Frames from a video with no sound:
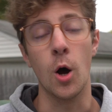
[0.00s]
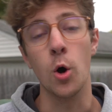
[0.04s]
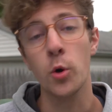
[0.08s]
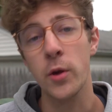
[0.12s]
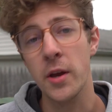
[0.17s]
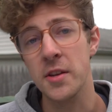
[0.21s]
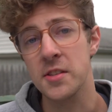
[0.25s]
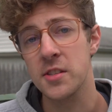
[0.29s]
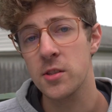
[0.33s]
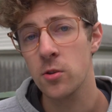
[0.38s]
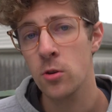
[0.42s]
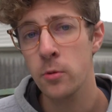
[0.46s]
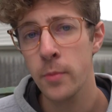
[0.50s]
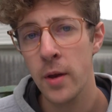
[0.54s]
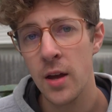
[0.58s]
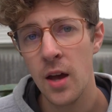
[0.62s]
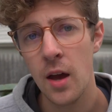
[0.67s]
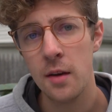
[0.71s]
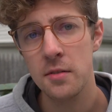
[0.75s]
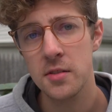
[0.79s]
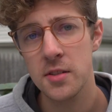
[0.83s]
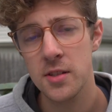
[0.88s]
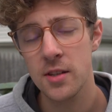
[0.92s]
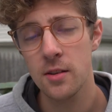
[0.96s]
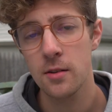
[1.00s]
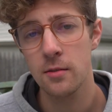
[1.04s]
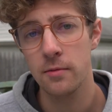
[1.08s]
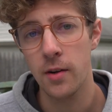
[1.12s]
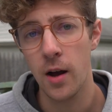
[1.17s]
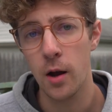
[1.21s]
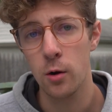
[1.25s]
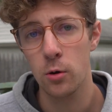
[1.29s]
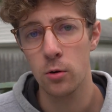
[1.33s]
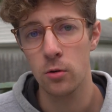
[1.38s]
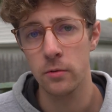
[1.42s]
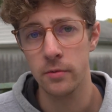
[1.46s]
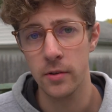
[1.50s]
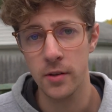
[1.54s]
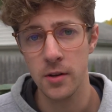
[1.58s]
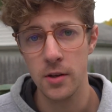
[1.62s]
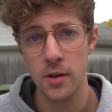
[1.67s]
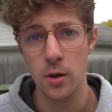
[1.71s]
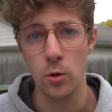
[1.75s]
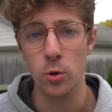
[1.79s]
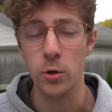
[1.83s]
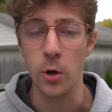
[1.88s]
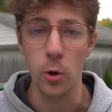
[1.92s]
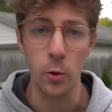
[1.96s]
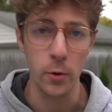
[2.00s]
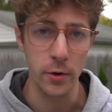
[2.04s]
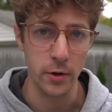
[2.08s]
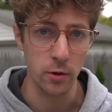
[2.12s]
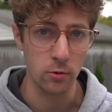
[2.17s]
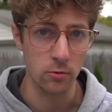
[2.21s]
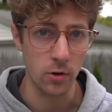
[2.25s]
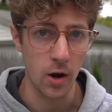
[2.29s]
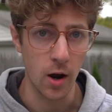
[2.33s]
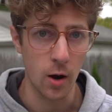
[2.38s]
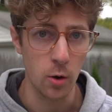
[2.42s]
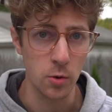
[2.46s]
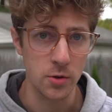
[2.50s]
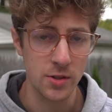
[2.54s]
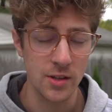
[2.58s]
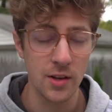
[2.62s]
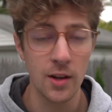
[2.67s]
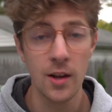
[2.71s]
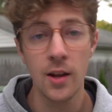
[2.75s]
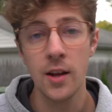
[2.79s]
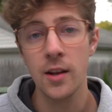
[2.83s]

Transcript: Okay, so you may have seen a viral video going around.